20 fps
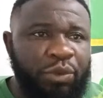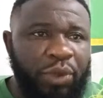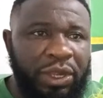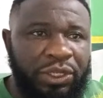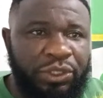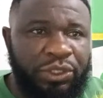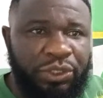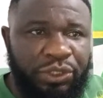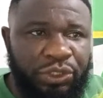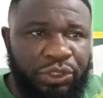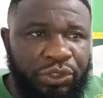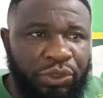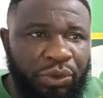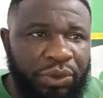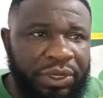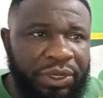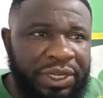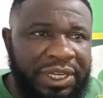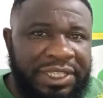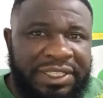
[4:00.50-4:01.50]
are just
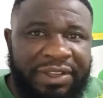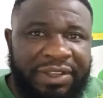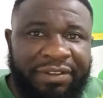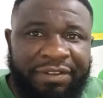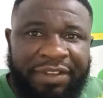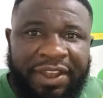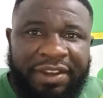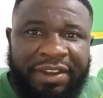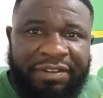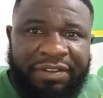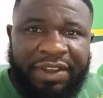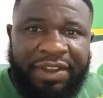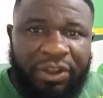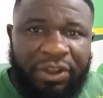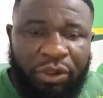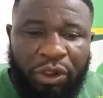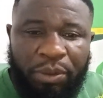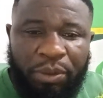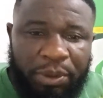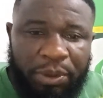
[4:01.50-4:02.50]
joining. It's a very, very
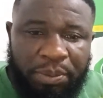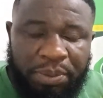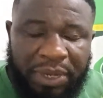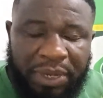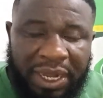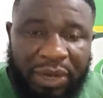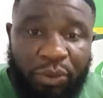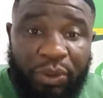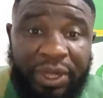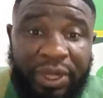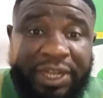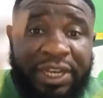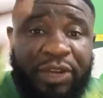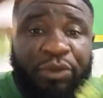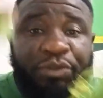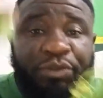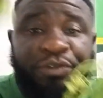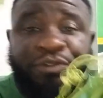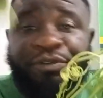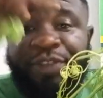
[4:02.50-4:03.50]
common plant. When they
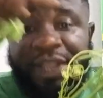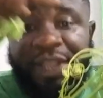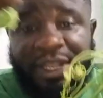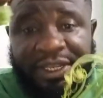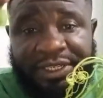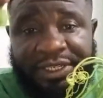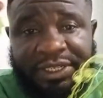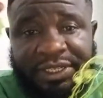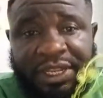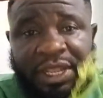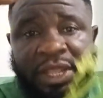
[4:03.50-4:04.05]
do fence,